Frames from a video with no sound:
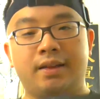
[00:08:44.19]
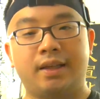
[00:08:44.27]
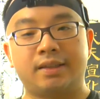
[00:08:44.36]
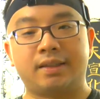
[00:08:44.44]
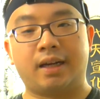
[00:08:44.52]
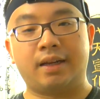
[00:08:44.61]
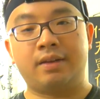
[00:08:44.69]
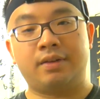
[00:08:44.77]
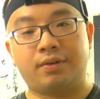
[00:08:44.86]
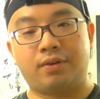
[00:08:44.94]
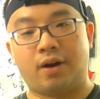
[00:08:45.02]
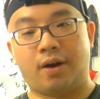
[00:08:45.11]
This gun
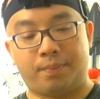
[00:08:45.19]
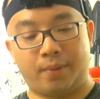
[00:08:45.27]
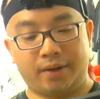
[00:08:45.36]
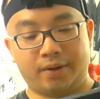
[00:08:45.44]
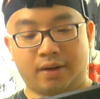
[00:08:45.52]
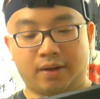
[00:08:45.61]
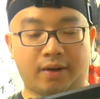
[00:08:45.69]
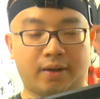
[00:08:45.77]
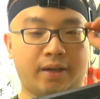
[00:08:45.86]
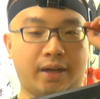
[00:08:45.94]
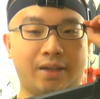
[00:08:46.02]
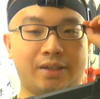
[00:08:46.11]
operate
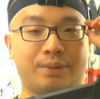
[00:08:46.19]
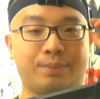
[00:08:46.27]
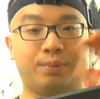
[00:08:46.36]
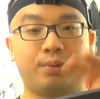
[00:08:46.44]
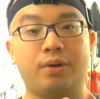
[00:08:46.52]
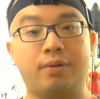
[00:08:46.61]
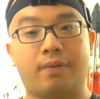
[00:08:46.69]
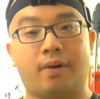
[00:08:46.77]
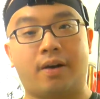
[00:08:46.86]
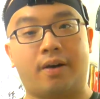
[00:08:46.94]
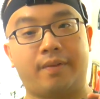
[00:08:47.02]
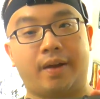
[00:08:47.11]
on a spool
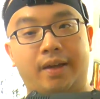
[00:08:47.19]
valve